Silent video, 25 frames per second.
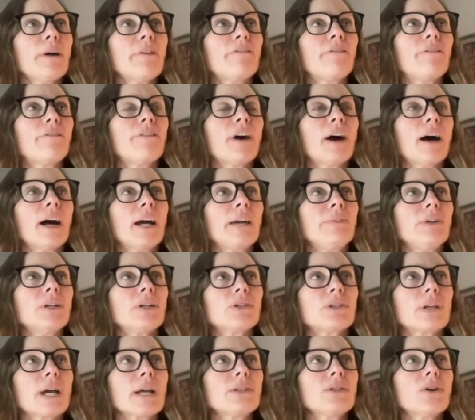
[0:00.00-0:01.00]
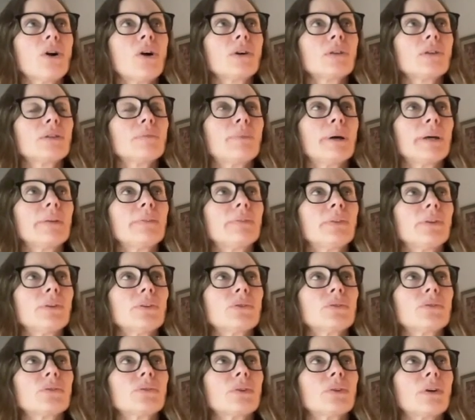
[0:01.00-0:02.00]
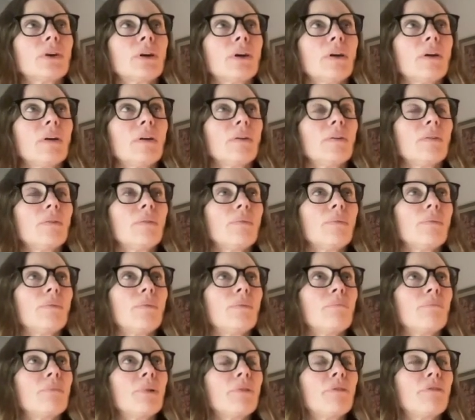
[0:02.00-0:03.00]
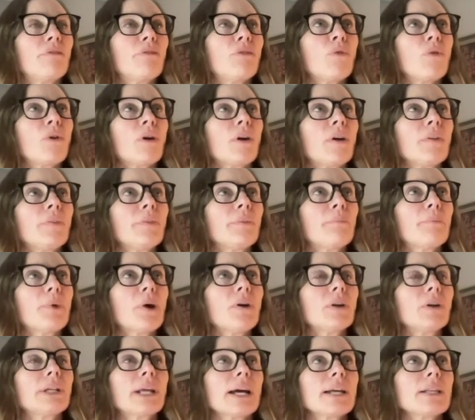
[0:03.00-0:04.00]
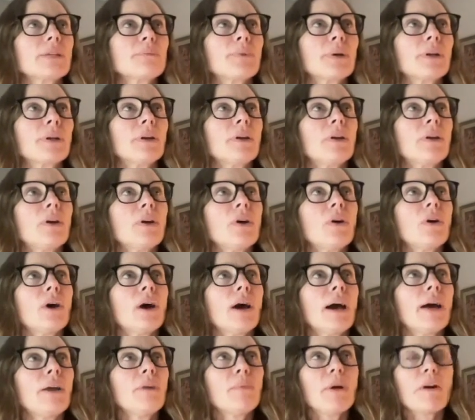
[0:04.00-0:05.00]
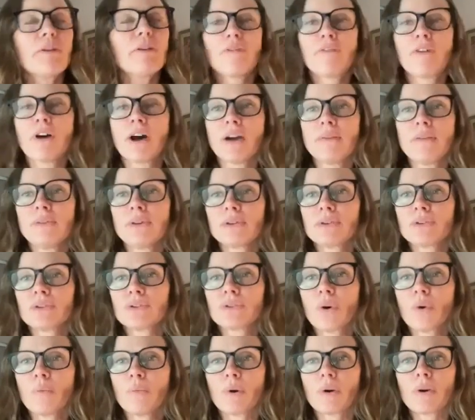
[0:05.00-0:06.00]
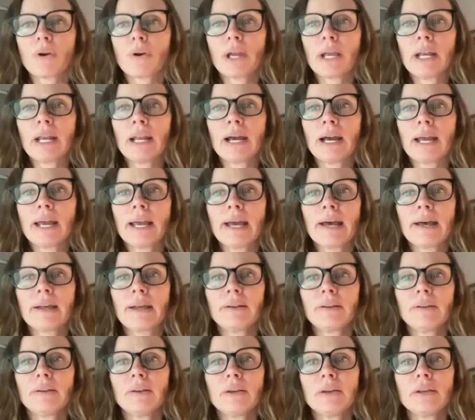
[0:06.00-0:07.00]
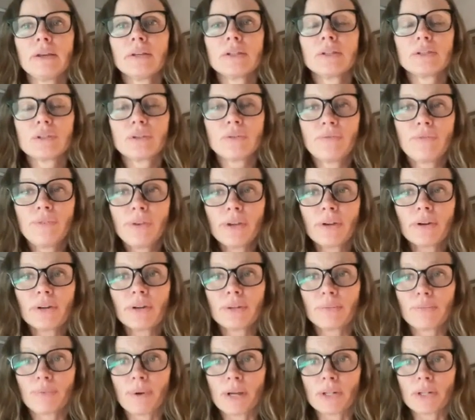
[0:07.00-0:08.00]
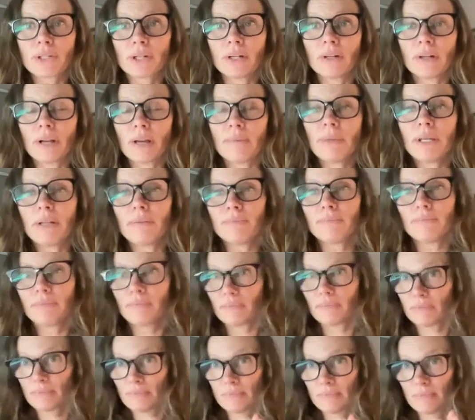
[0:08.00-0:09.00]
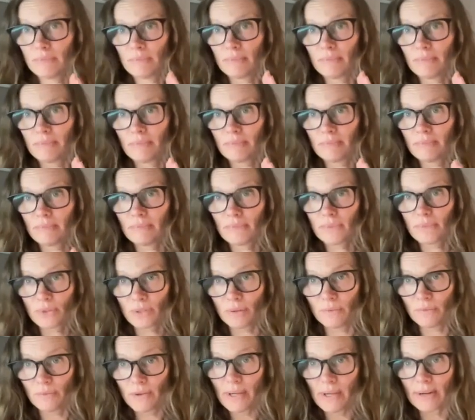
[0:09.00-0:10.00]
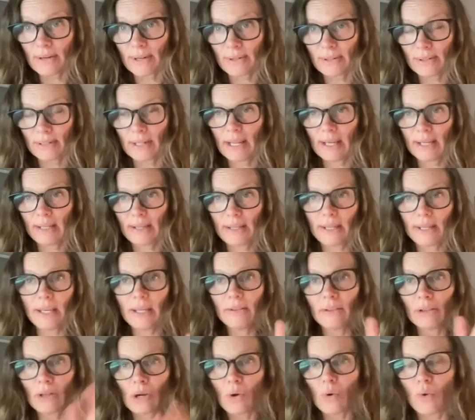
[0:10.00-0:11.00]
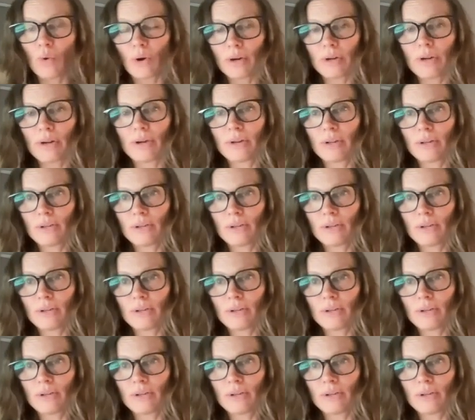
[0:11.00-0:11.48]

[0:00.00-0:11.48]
when I had about 5 years, I talked about this before on the podcast, but I had about 5 years sober, and I had severe depression. I mean, severe, like in the